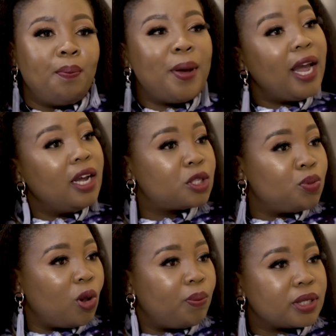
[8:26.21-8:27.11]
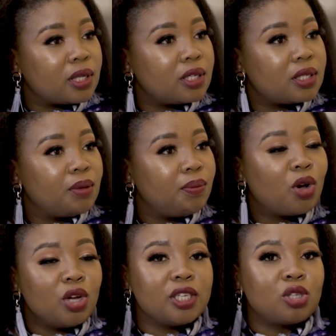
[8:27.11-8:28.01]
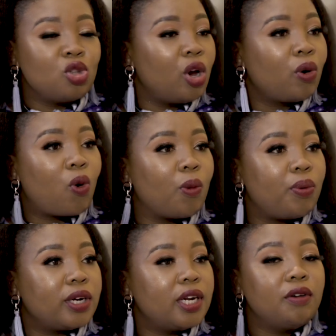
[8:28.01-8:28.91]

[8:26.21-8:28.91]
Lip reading: pay small business because it's not a corporate.